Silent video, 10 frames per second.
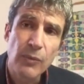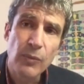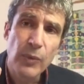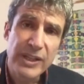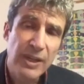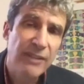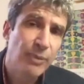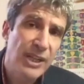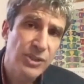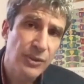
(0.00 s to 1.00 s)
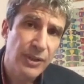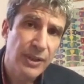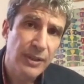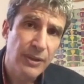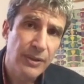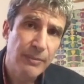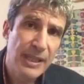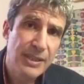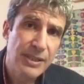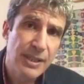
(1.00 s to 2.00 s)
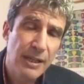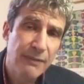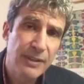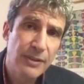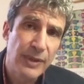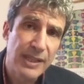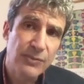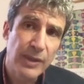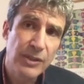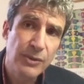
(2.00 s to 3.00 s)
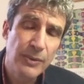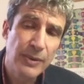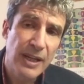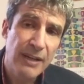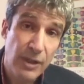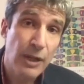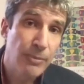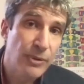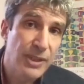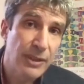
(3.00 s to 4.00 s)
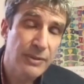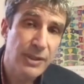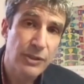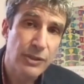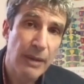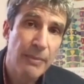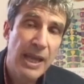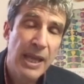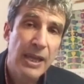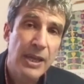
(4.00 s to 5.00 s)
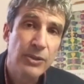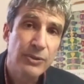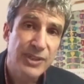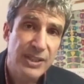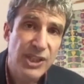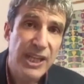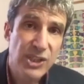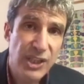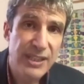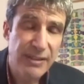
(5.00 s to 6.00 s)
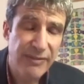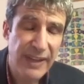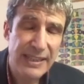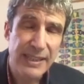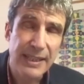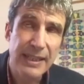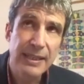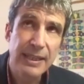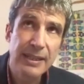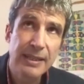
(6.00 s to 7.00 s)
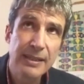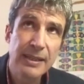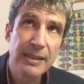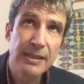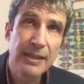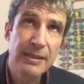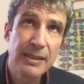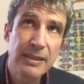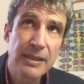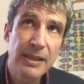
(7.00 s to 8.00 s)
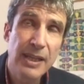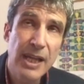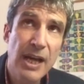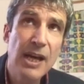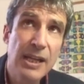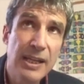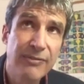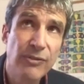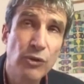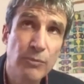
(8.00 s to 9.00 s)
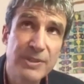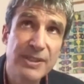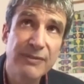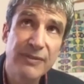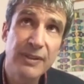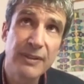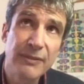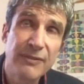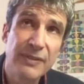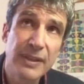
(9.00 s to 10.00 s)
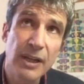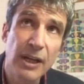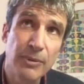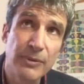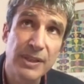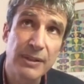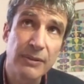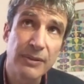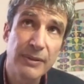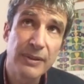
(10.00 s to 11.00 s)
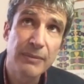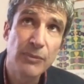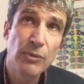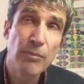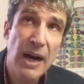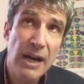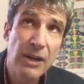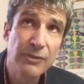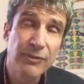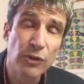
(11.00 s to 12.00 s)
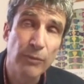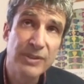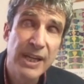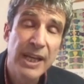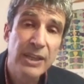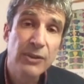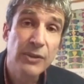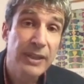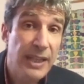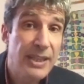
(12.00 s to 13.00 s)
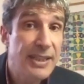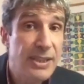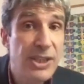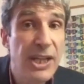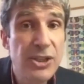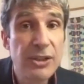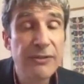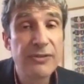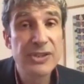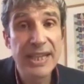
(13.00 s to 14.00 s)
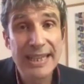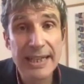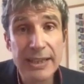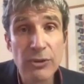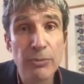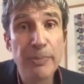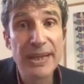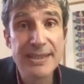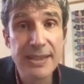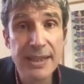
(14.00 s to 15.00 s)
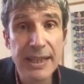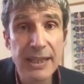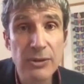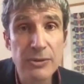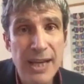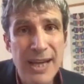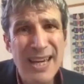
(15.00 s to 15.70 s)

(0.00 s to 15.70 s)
when you have pressure on the, on the median nerve in the wrist, when you have carpal tunnel syndrome, your sensation is affected. And, and in, in, in the, the, earlier forms of, of carpal tunnel, the, the, more mild forms, you could get the sensation of tingling or pins and needles.